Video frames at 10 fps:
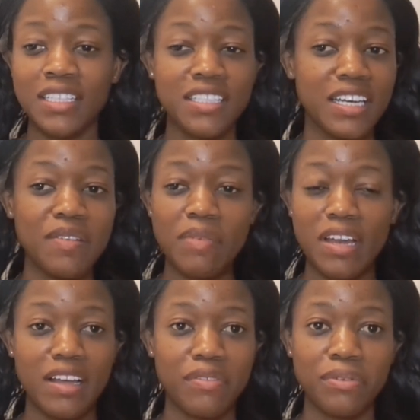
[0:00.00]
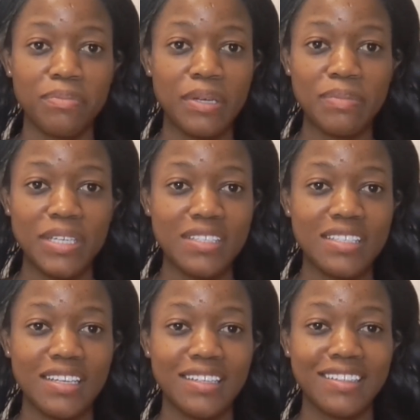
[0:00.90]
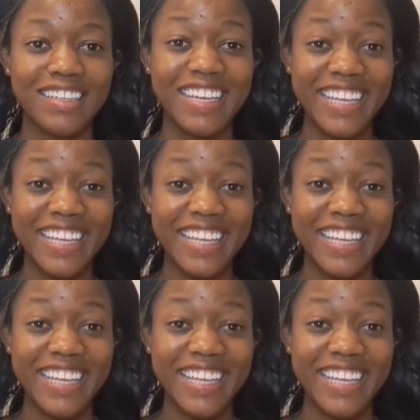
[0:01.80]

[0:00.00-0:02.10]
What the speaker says: A day in my life would be amazing.